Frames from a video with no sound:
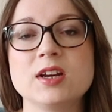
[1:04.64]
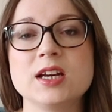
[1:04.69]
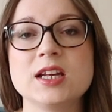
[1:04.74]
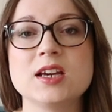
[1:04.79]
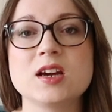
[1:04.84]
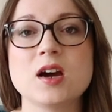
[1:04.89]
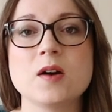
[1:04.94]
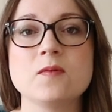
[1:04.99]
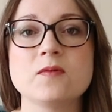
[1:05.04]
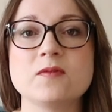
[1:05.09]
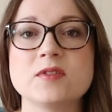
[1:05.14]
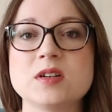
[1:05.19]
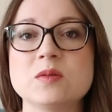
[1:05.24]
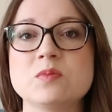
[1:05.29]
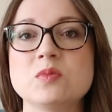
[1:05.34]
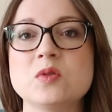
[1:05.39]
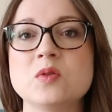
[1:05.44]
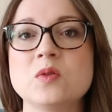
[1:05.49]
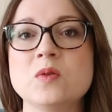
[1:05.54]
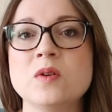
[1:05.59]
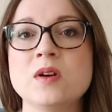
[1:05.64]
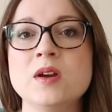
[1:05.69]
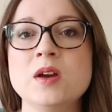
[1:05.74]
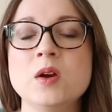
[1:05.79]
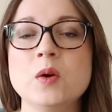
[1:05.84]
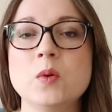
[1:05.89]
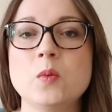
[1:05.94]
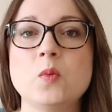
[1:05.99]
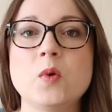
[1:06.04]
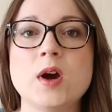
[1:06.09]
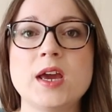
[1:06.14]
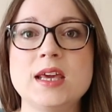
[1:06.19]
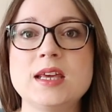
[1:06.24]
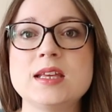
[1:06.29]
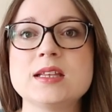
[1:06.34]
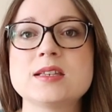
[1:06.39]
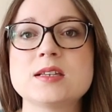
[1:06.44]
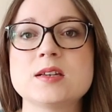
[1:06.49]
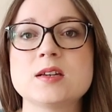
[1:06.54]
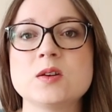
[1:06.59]
really comfortable
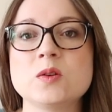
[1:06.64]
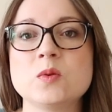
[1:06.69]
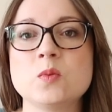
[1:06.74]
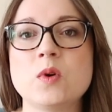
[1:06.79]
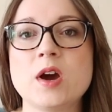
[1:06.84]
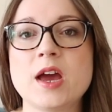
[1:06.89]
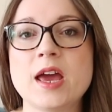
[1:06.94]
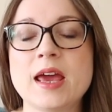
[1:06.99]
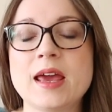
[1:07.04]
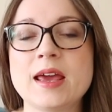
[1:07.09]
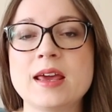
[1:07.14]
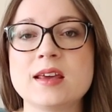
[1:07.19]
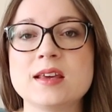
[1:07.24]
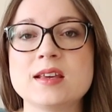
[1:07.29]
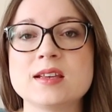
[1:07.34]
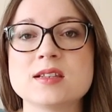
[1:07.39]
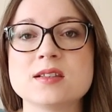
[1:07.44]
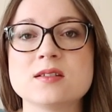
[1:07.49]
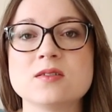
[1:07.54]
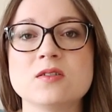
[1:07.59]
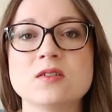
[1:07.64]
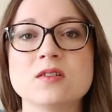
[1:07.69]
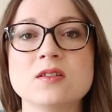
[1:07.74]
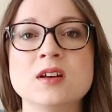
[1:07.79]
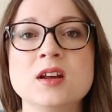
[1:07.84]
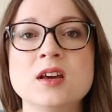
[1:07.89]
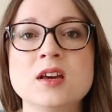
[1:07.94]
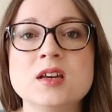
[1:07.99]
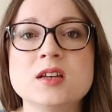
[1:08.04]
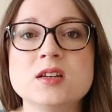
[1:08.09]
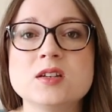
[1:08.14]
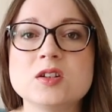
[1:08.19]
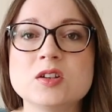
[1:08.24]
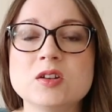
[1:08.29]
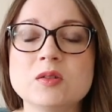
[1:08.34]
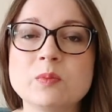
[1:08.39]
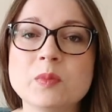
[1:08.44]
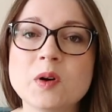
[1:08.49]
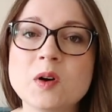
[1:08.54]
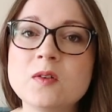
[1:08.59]
weight to wear. It's not
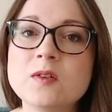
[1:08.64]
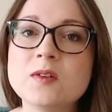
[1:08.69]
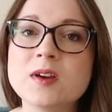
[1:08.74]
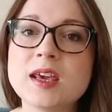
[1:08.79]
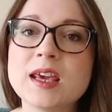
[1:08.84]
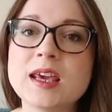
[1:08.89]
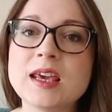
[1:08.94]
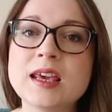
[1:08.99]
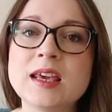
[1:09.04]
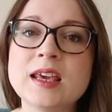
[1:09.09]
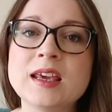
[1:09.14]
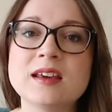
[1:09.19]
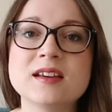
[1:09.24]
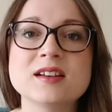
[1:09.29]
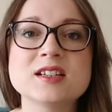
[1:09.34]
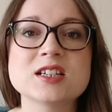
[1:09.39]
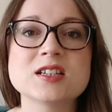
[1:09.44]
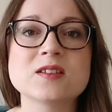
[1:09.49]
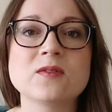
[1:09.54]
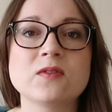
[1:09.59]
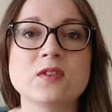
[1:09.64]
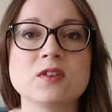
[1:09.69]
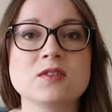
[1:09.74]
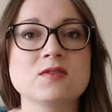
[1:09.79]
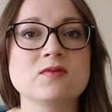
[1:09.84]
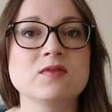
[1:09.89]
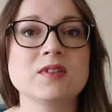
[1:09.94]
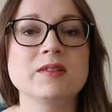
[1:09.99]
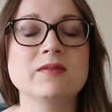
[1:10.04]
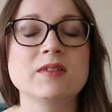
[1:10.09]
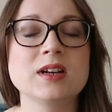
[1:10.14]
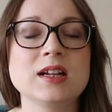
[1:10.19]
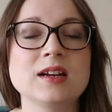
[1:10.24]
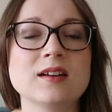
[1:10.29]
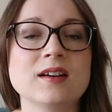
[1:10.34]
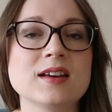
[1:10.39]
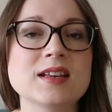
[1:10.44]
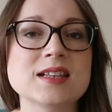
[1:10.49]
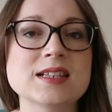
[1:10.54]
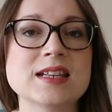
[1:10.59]
too bulky, it just feels really, really
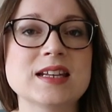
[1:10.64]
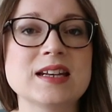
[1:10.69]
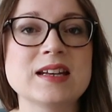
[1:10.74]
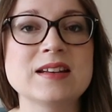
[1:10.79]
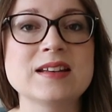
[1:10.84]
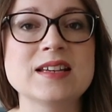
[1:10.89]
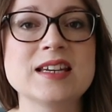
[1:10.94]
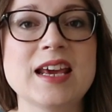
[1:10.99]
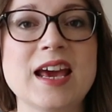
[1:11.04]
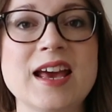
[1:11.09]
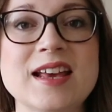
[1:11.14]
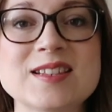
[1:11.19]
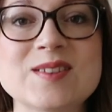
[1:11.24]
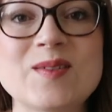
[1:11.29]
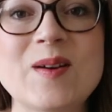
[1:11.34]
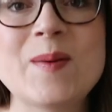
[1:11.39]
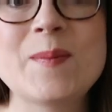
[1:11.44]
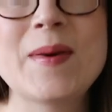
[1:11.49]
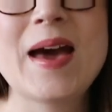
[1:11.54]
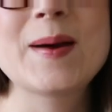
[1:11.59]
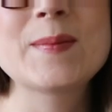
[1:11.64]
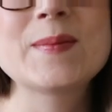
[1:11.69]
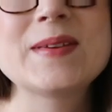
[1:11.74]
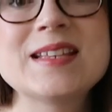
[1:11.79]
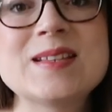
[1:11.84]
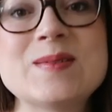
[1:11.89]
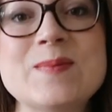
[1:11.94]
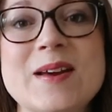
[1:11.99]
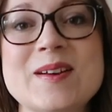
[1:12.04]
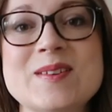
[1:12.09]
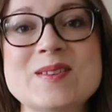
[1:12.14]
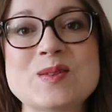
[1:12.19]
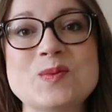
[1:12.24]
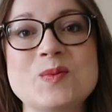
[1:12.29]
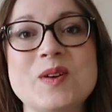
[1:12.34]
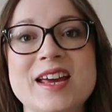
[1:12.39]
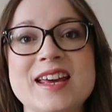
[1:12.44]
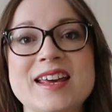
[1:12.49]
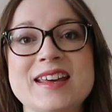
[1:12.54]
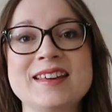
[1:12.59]
nice, and yeah, so I'm happy to be able to
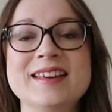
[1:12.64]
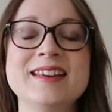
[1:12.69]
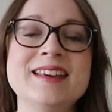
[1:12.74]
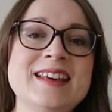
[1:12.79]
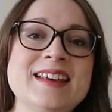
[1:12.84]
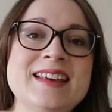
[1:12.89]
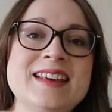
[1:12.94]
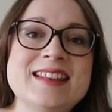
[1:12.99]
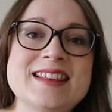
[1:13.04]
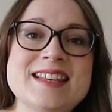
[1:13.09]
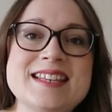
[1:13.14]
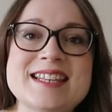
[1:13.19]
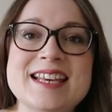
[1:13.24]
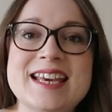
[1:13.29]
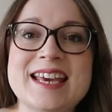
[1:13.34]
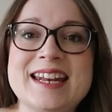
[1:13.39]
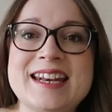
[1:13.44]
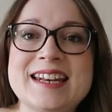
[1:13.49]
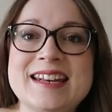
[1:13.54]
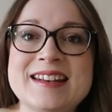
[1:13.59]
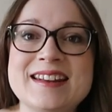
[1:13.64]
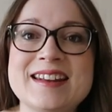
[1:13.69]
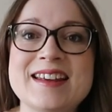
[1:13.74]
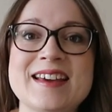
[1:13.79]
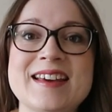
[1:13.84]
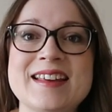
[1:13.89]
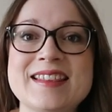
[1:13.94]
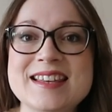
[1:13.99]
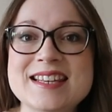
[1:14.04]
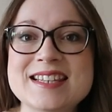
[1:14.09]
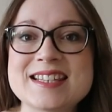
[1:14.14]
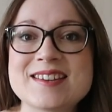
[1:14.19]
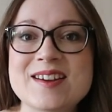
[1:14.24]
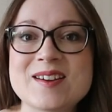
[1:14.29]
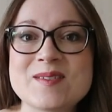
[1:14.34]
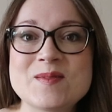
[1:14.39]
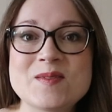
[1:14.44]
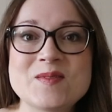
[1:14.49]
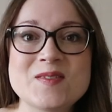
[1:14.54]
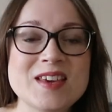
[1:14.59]
wear this again at this
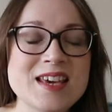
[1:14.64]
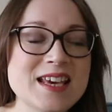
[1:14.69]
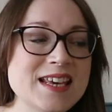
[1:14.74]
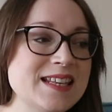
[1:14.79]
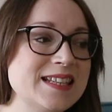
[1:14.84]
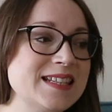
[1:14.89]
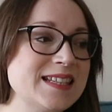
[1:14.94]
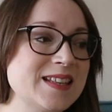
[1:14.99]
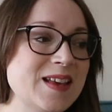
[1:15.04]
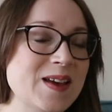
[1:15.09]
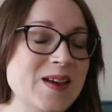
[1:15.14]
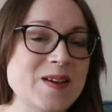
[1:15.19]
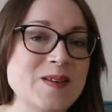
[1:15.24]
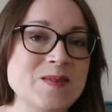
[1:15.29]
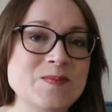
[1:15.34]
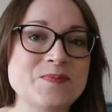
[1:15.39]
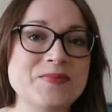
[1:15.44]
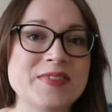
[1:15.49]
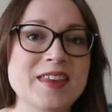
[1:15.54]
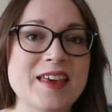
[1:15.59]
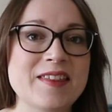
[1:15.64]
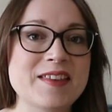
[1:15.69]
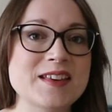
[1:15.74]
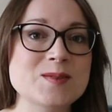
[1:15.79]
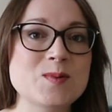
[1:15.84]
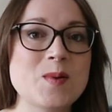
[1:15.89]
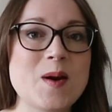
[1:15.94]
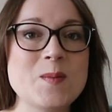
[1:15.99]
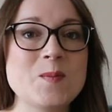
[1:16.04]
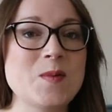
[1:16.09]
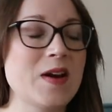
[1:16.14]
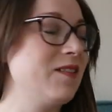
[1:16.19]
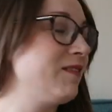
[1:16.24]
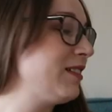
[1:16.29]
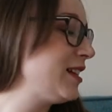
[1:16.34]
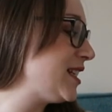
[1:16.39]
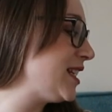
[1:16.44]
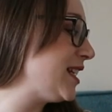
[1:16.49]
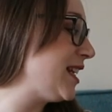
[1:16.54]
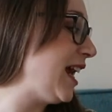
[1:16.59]
time of year. So yeah, that's what I'm
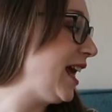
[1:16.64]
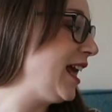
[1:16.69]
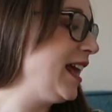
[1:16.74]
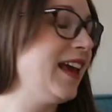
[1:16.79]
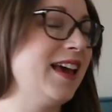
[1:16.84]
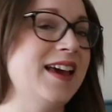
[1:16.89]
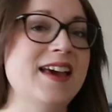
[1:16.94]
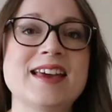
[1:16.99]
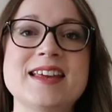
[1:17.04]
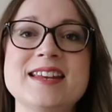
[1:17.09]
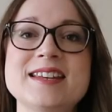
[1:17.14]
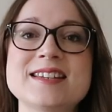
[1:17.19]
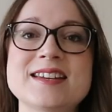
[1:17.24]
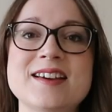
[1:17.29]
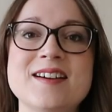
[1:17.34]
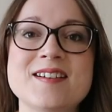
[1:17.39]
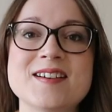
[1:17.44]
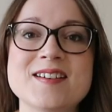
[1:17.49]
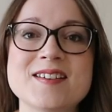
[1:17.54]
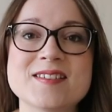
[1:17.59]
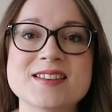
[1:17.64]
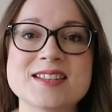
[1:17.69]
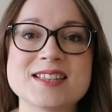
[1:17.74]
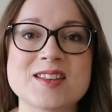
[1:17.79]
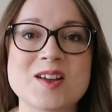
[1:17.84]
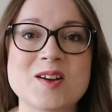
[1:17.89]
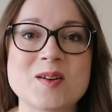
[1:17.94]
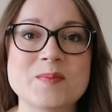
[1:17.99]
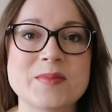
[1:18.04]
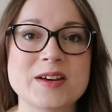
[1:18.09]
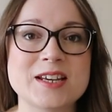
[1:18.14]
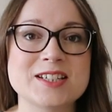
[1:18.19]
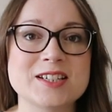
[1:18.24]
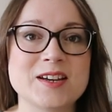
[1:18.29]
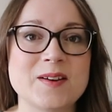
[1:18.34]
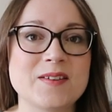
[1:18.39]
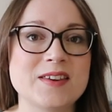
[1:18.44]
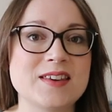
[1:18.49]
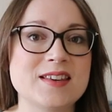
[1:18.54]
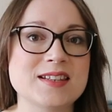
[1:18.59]
wearing today, and I'll start by
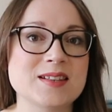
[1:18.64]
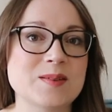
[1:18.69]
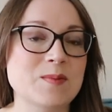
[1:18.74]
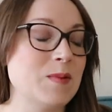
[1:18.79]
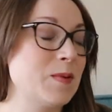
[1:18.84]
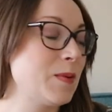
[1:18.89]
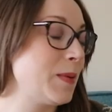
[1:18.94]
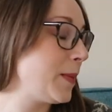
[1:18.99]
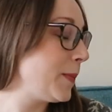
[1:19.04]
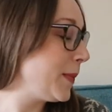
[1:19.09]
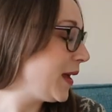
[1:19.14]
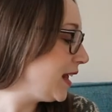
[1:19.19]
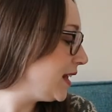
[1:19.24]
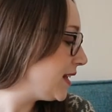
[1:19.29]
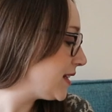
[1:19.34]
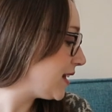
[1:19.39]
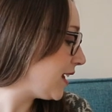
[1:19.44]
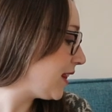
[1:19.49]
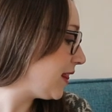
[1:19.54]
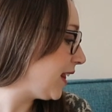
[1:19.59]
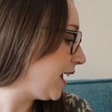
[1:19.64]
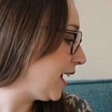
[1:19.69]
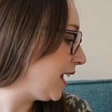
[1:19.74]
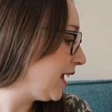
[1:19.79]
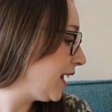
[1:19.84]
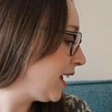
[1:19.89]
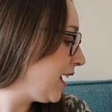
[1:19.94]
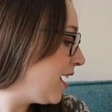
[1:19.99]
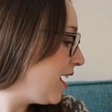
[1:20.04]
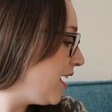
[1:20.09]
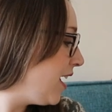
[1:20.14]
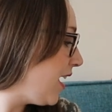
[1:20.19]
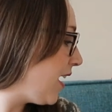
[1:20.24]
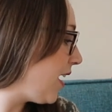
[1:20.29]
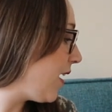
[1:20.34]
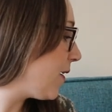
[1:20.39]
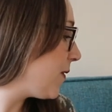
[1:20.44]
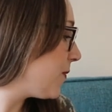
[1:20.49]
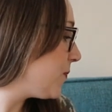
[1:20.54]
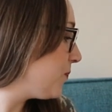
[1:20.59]
showing you some of my makes, I think.
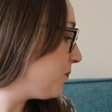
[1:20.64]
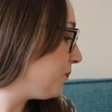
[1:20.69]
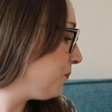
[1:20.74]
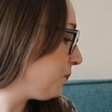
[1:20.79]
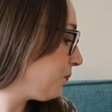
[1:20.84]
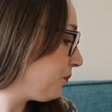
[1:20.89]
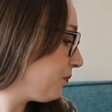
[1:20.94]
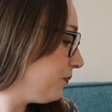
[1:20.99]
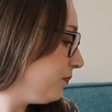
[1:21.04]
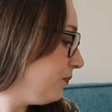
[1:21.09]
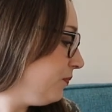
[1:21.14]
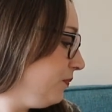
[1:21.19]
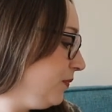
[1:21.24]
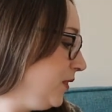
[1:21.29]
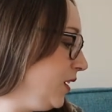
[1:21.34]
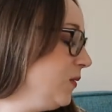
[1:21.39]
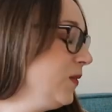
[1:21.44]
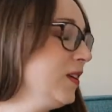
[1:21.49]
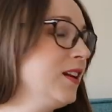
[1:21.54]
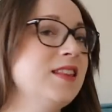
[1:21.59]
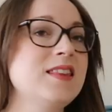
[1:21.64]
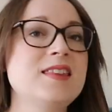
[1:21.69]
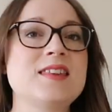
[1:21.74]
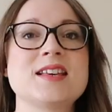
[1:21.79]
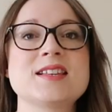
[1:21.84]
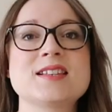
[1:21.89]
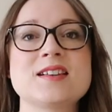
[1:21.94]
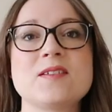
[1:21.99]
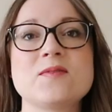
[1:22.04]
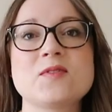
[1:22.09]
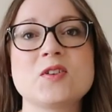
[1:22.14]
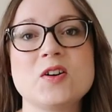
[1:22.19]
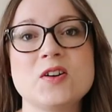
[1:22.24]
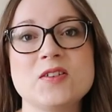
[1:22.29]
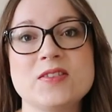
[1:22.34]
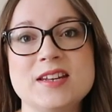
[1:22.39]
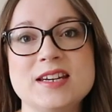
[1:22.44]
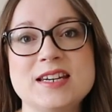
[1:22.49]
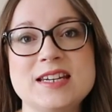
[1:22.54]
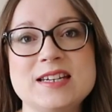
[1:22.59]
One of the things I've got
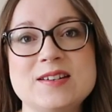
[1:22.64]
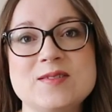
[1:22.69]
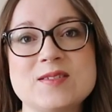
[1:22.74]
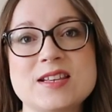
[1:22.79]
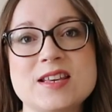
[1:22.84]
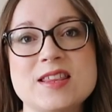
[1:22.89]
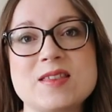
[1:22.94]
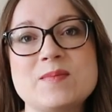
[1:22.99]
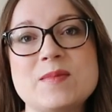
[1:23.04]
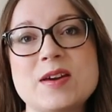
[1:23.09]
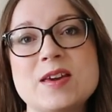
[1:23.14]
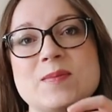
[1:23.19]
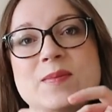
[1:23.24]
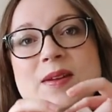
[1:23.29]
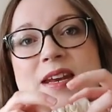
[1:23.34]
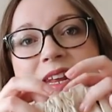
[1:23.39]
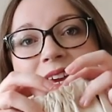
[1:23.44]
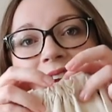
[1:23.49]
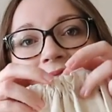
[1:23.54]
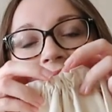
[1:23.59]
on the needles at the moment